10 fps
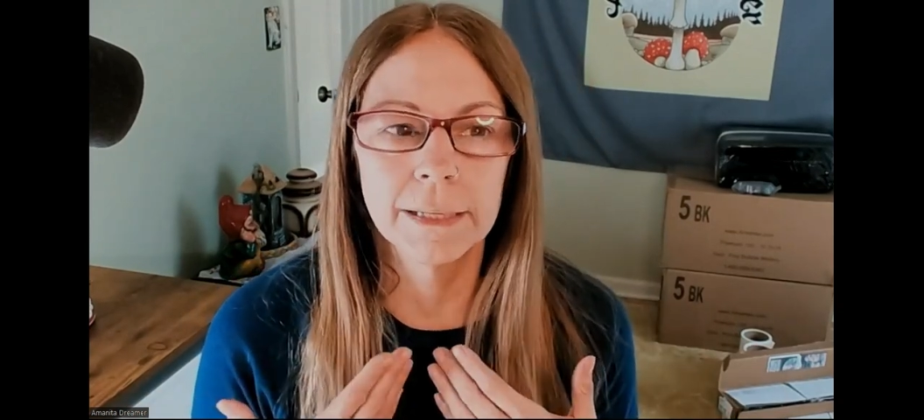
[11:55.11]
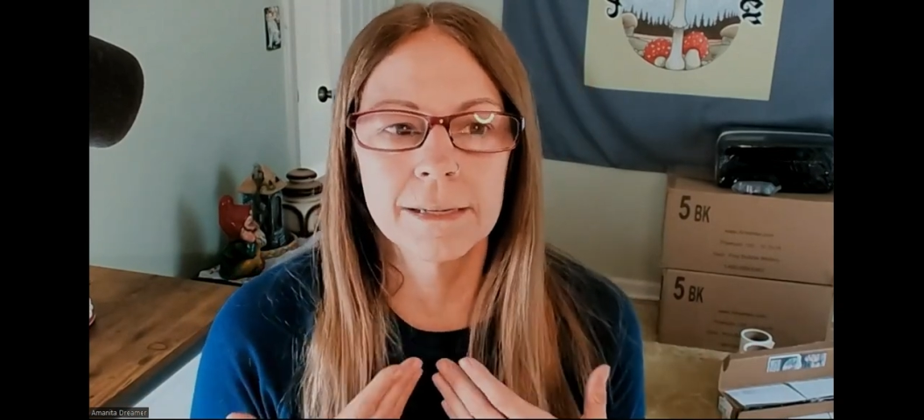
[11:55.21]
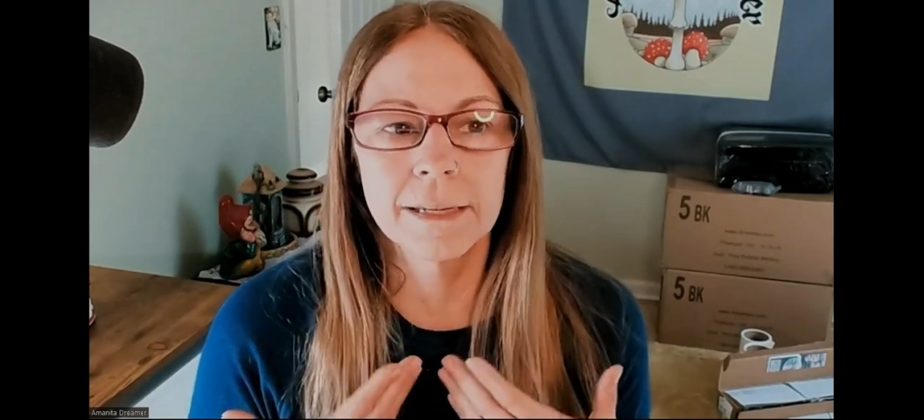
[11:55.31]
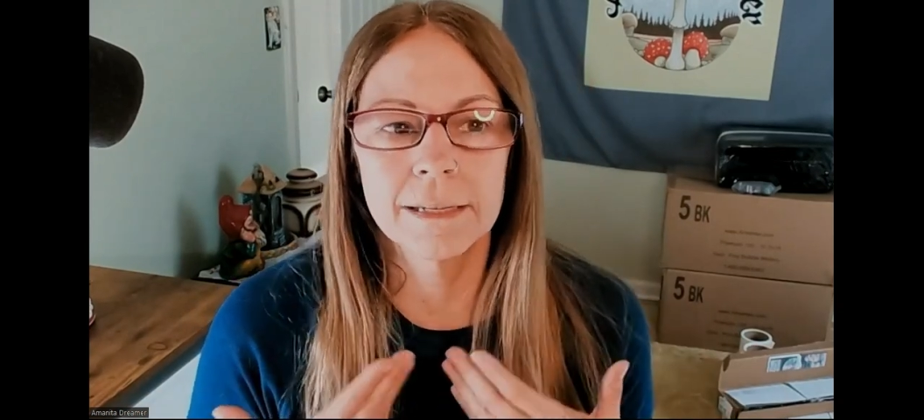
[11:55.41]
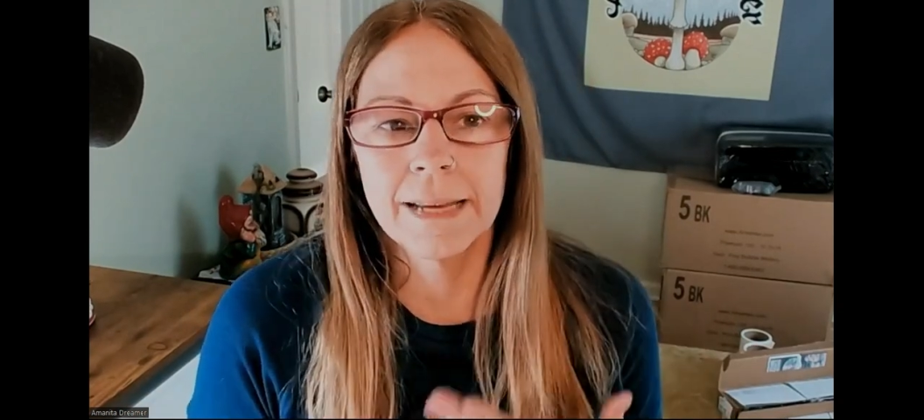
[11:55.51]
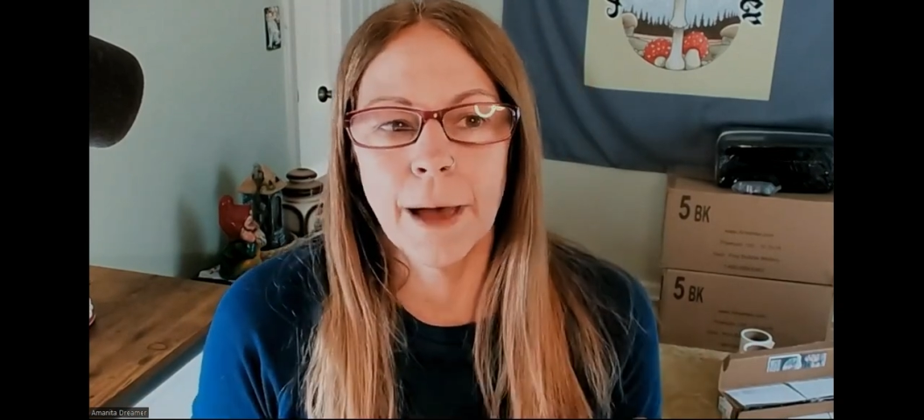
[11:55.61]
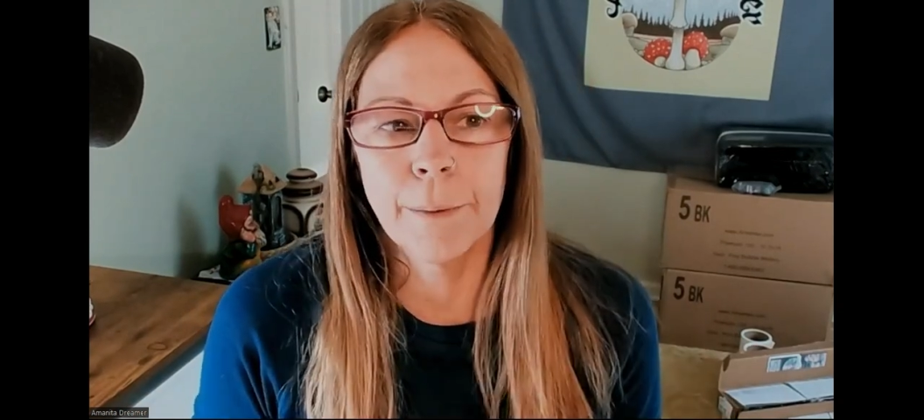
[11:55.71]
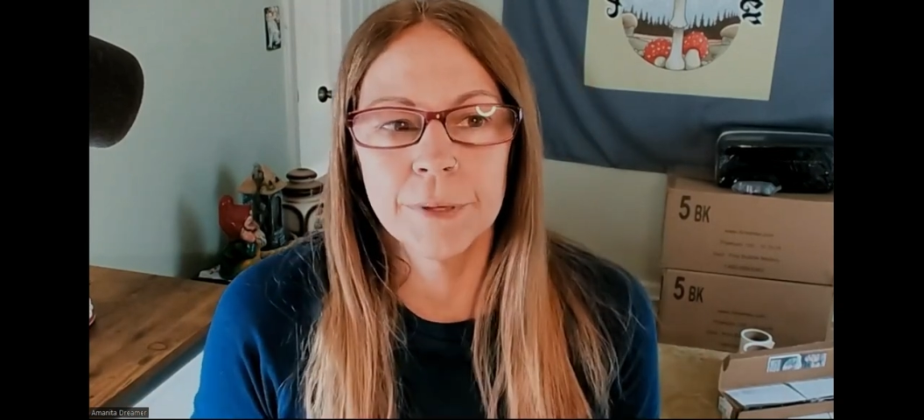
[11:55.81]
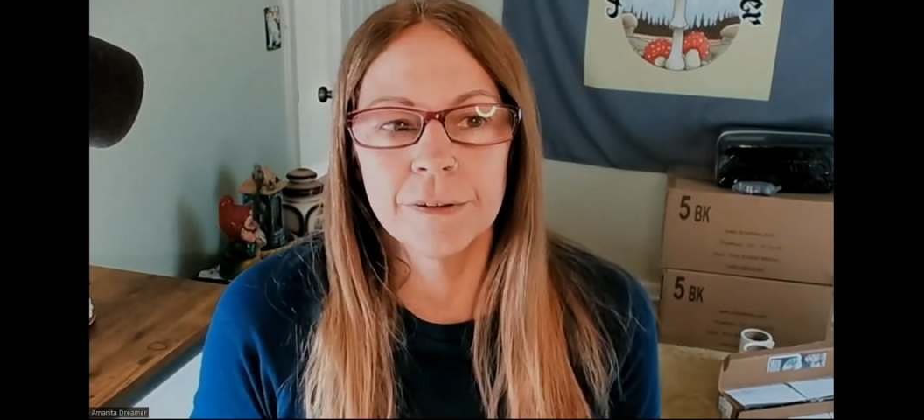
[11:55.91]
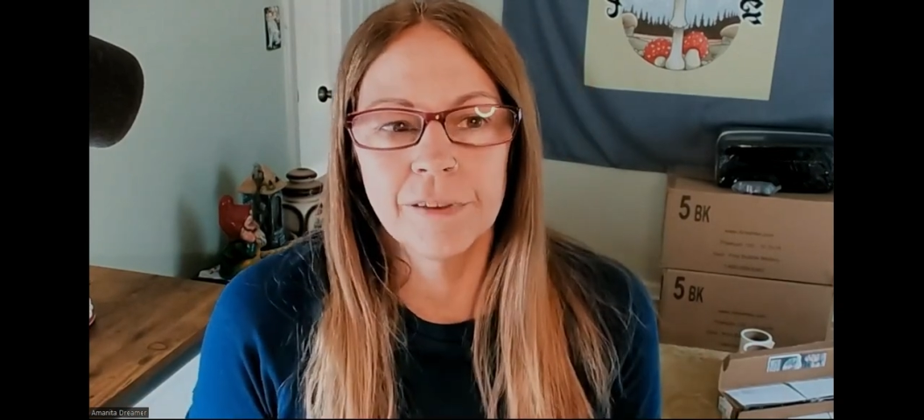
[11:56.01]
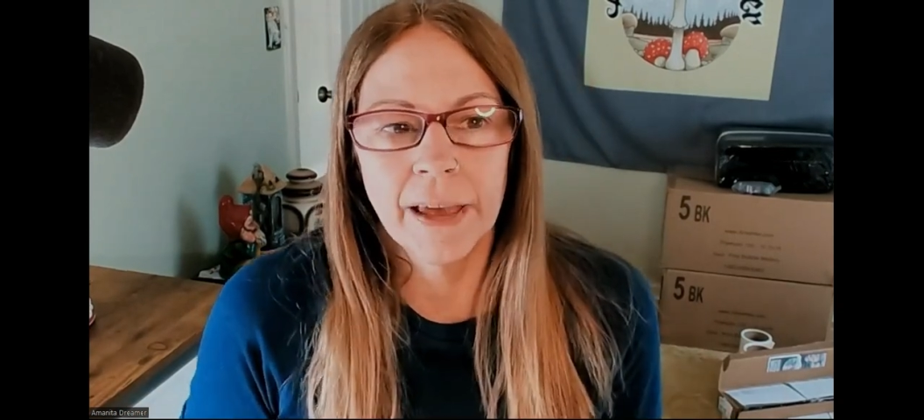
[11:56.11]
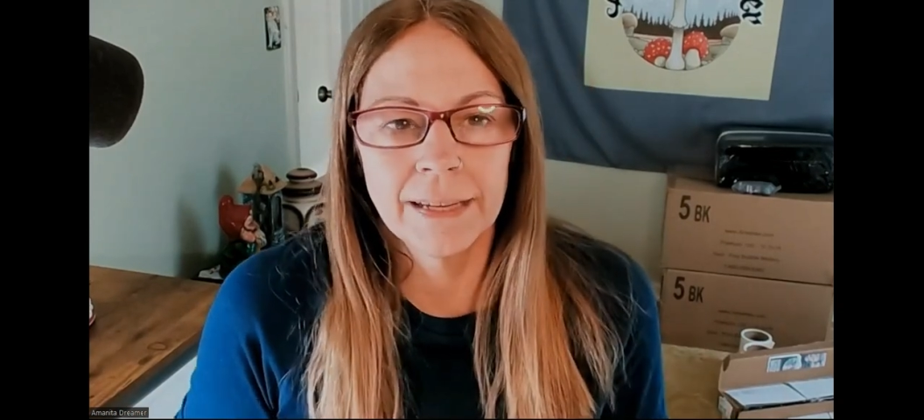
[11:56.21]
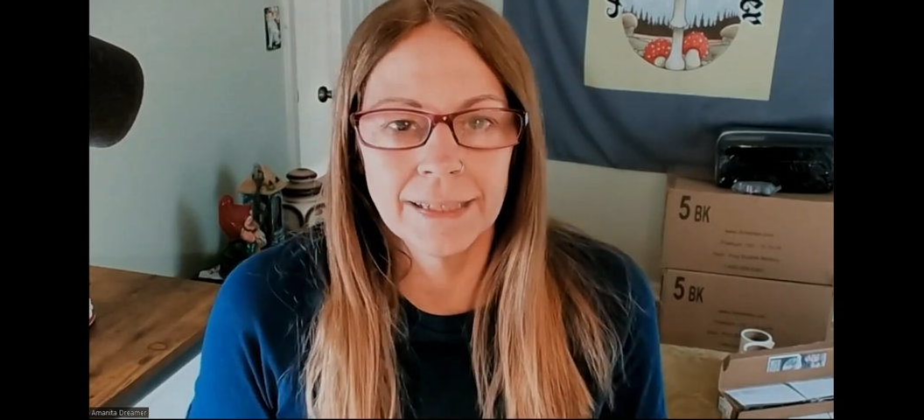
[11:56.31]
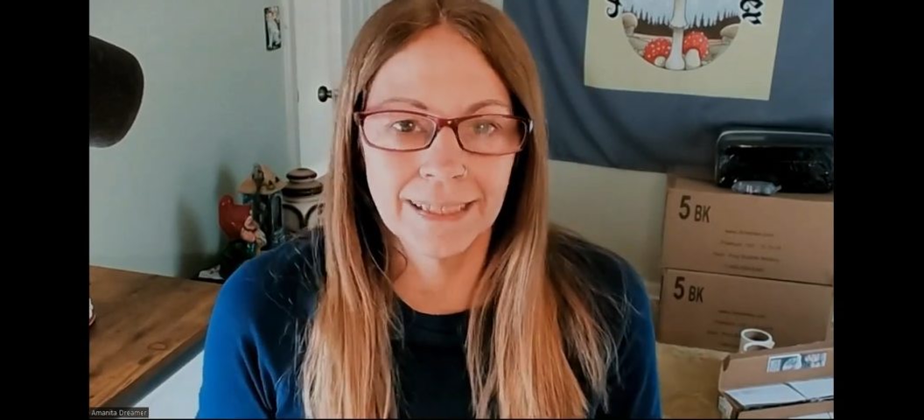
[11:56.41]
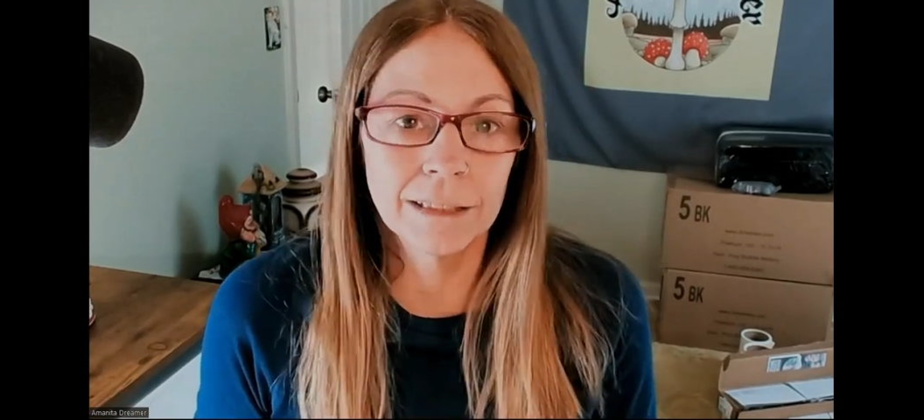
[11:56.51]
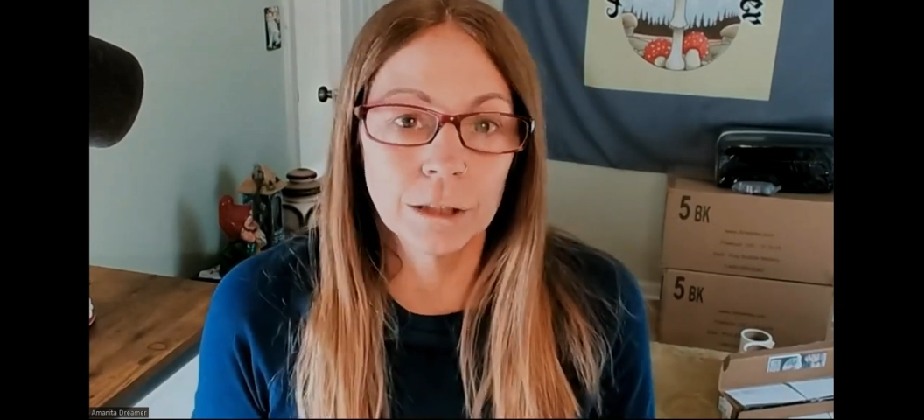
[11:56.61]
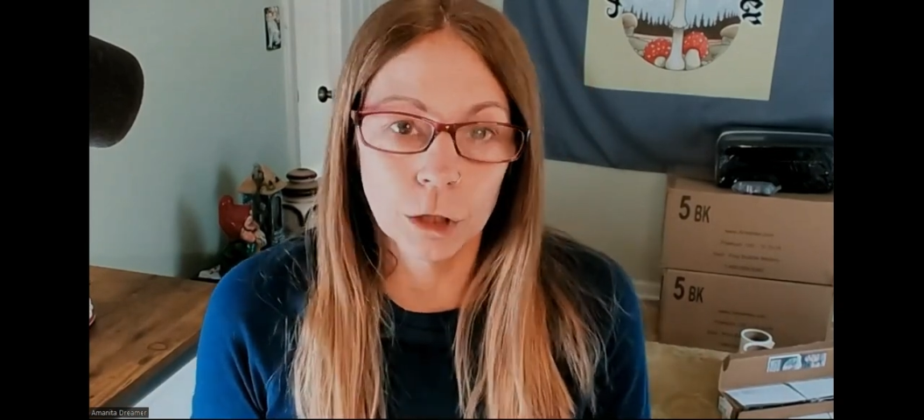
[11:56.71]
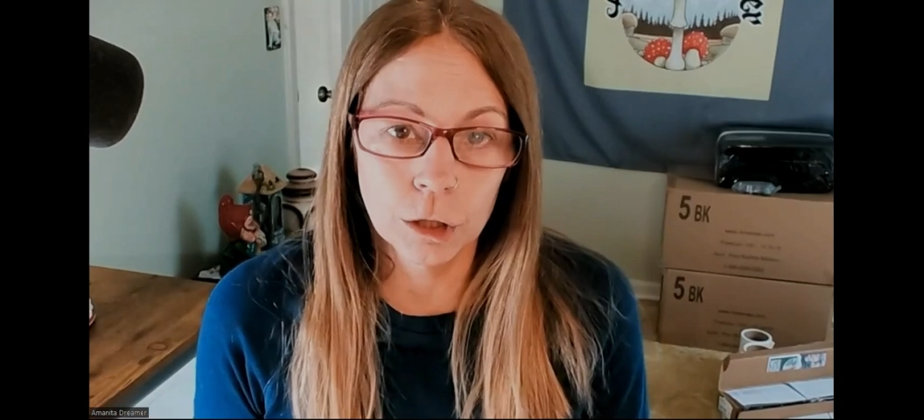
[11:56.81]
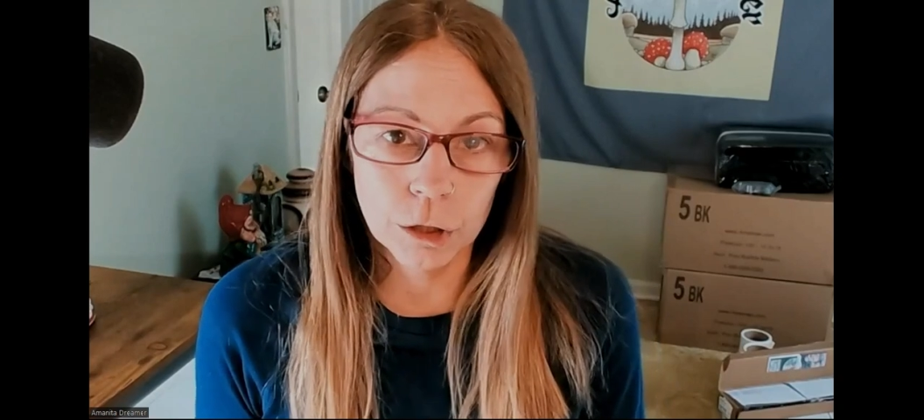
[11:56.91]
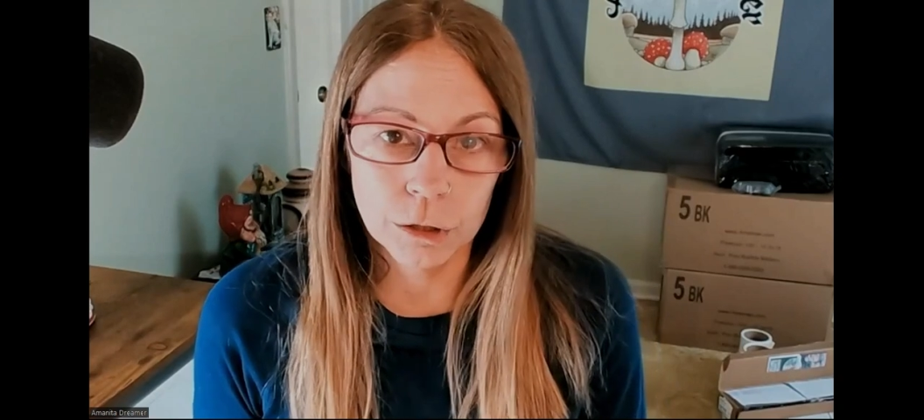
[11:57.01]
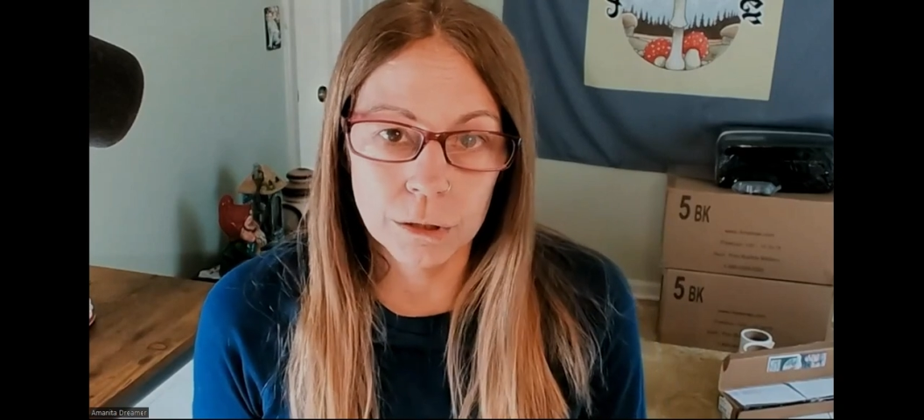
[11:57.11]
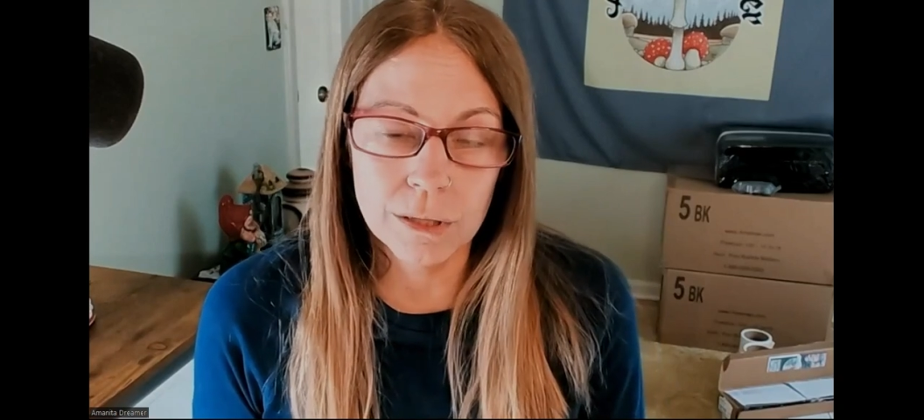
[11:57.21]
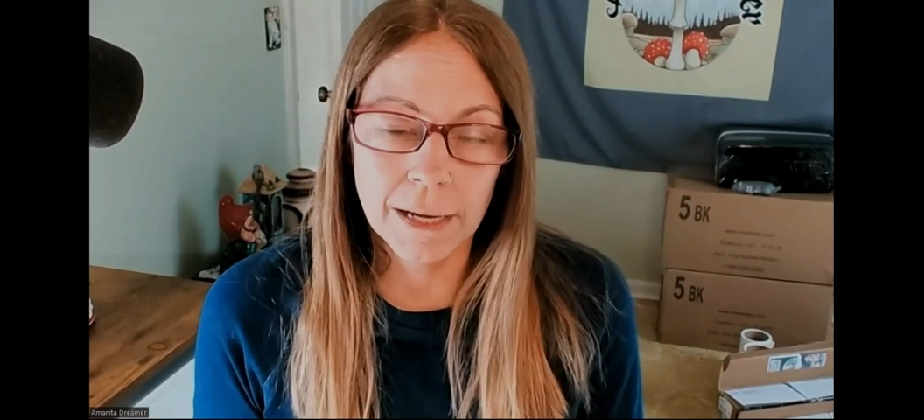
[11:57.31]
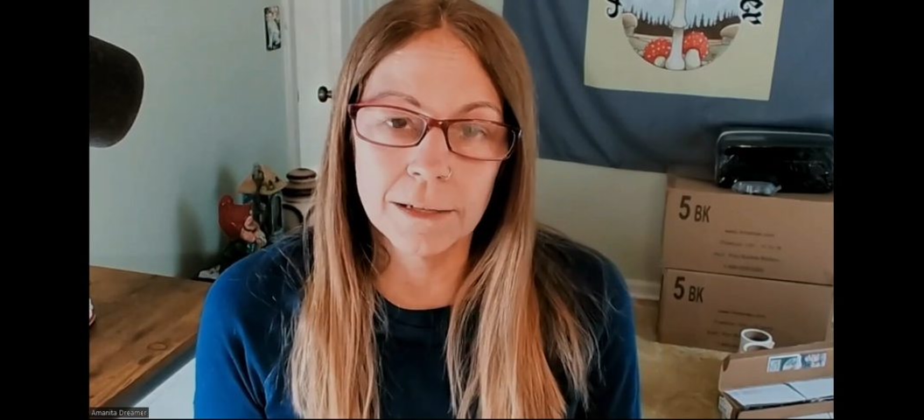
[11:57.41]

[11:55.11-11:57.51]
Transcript: is adaptive and it learns.